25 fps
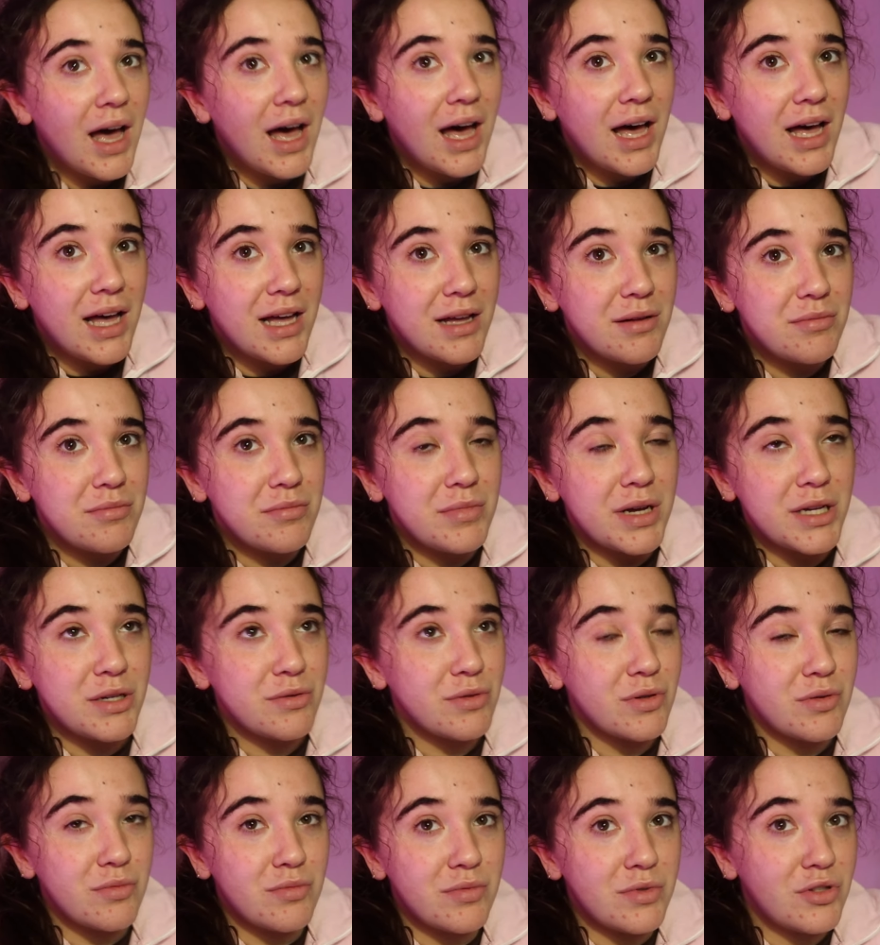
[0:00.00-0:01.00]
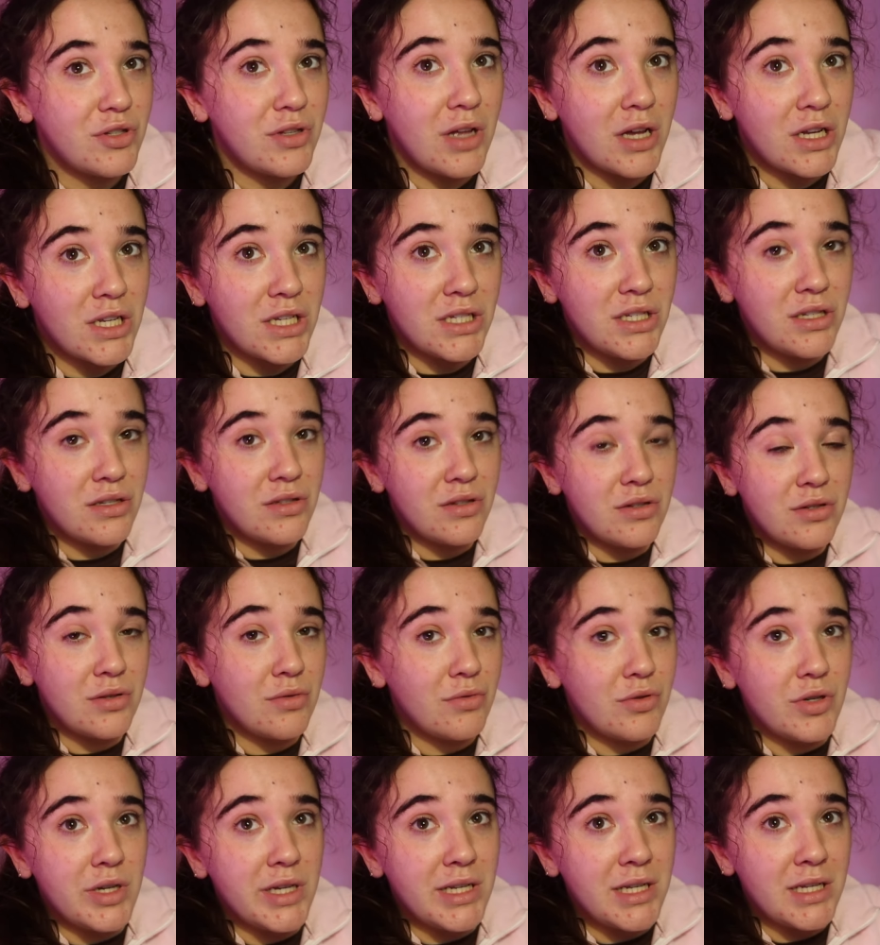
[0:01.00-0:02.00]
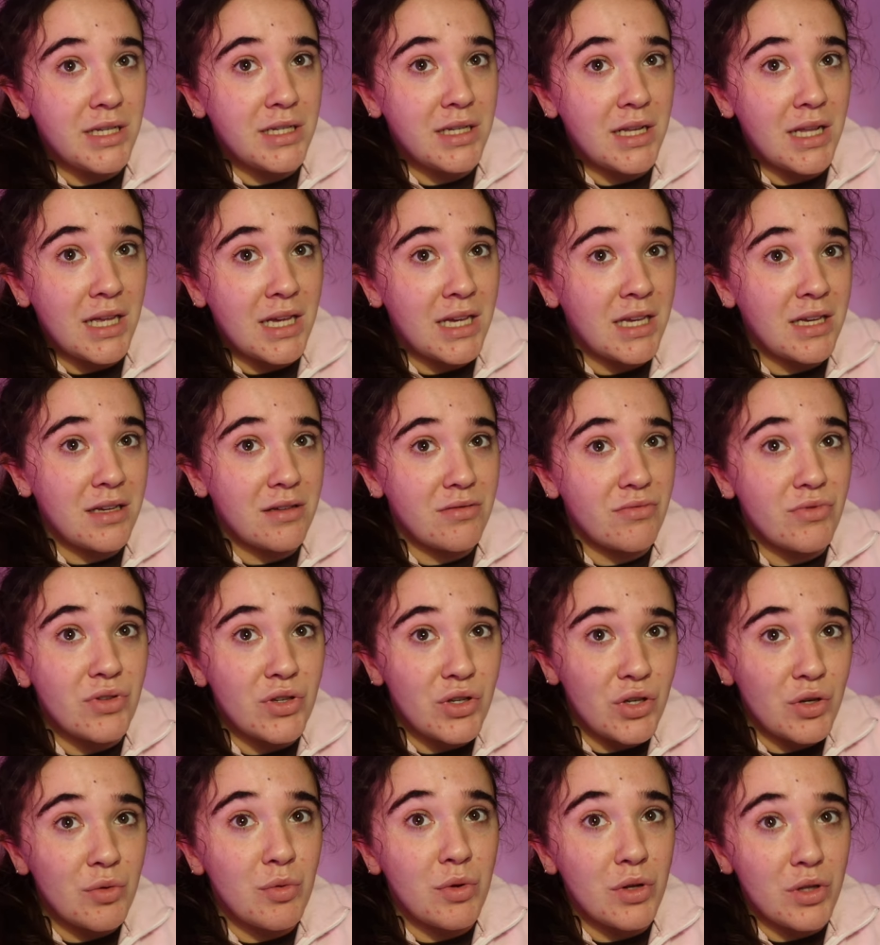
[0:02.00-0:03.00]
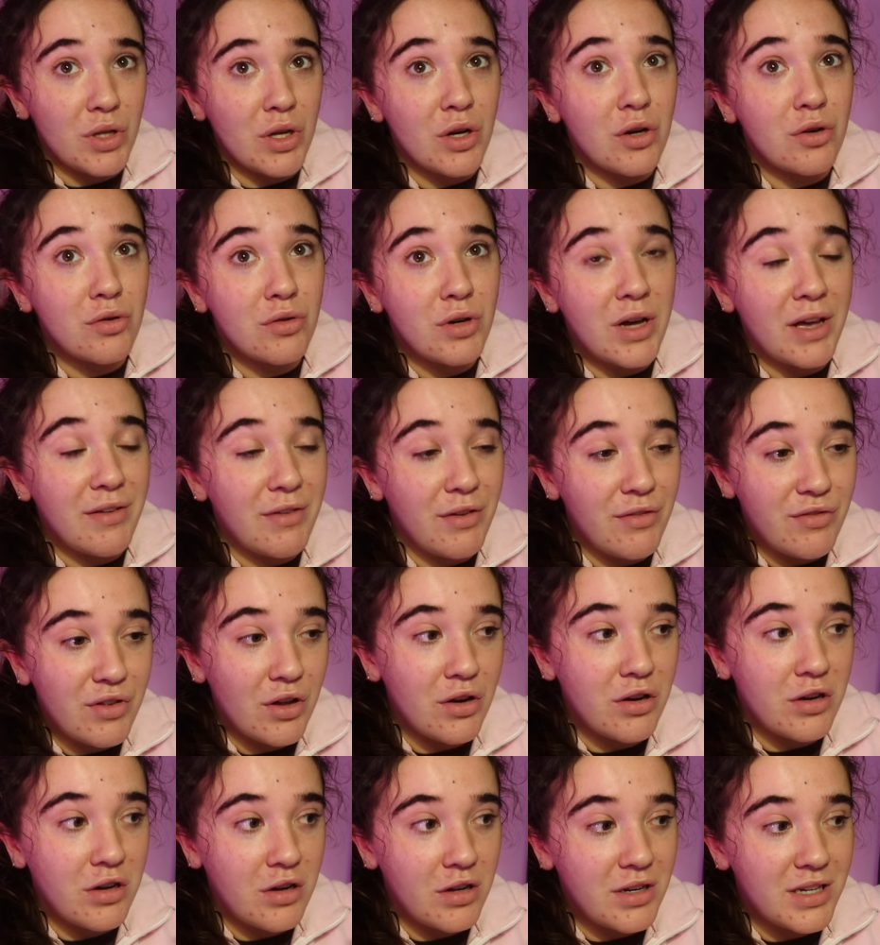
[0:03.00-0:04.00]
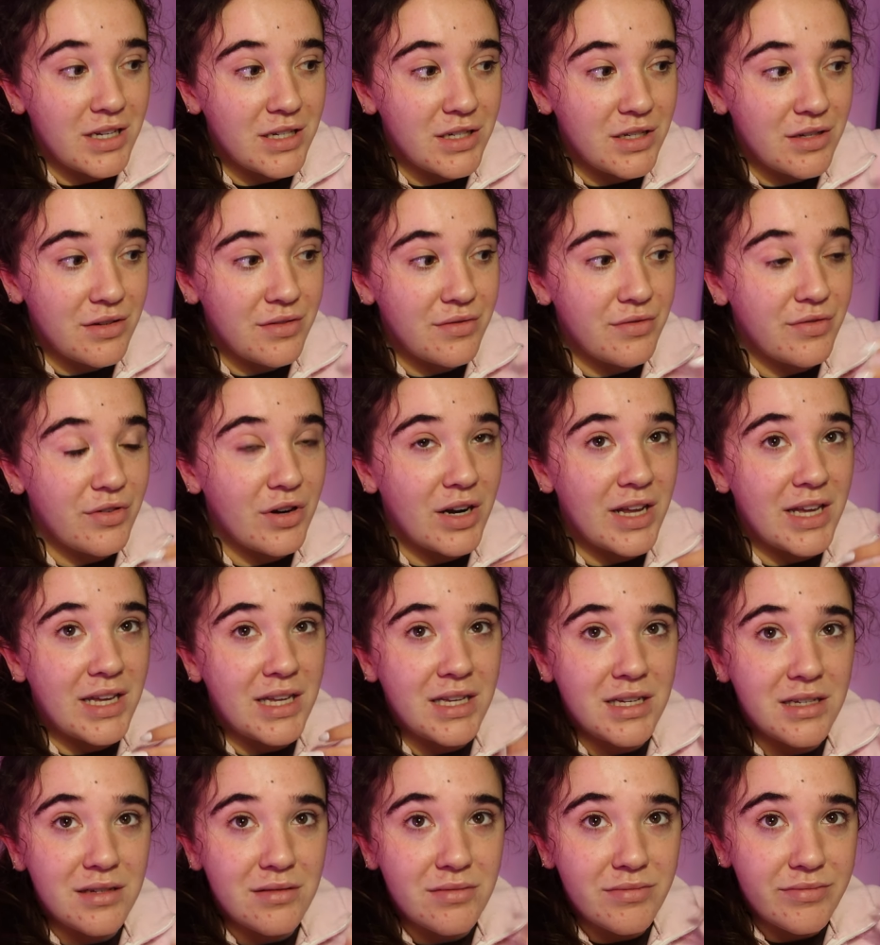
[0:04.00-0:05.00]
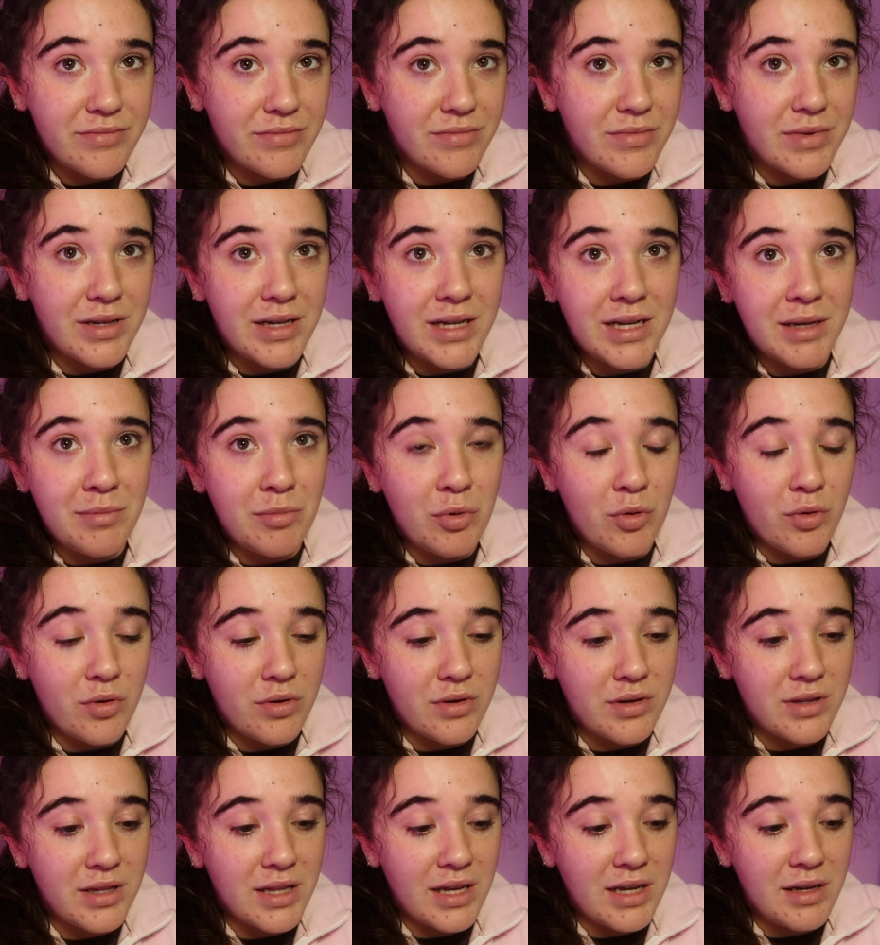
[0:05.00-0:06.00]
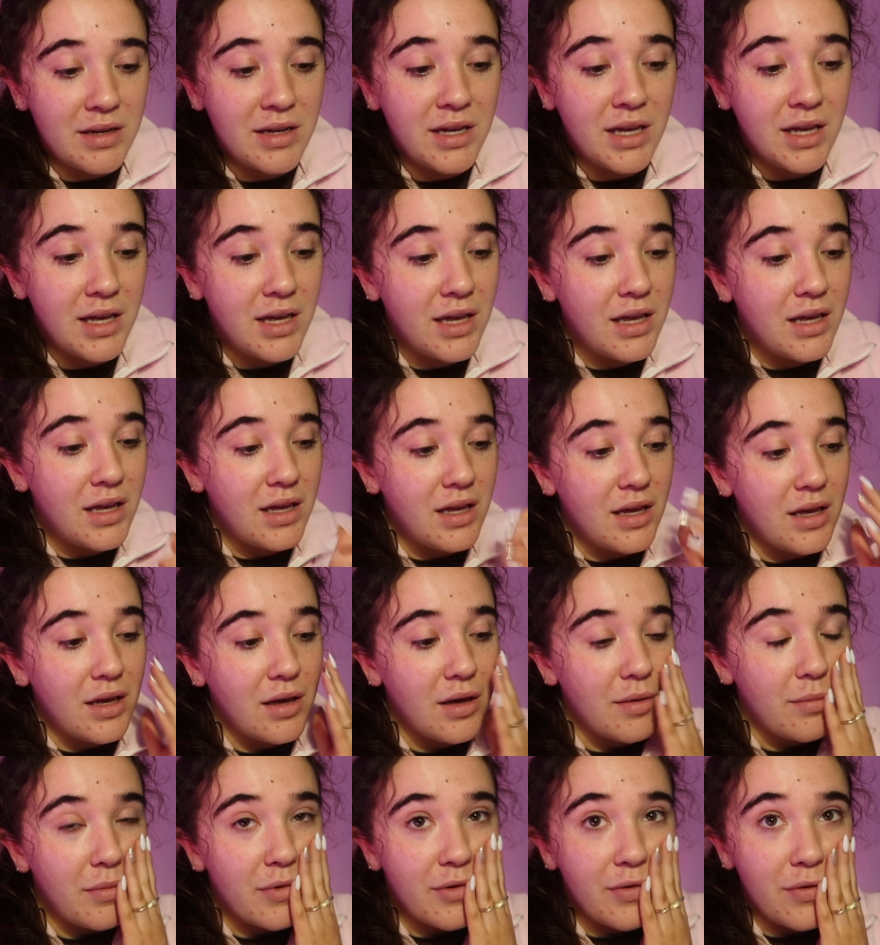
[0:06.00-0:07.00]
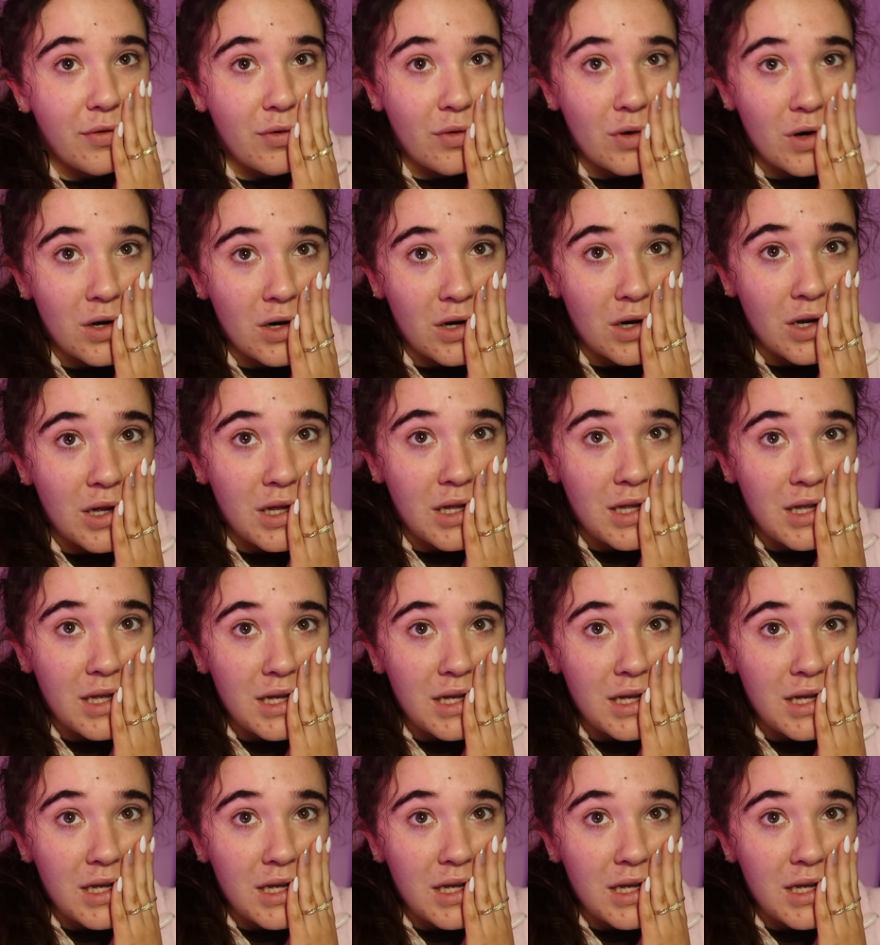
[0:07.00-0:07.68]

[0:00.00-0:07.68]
I don't know, auditions are so draining. Like you will know if you've done an audition for like an important thing before.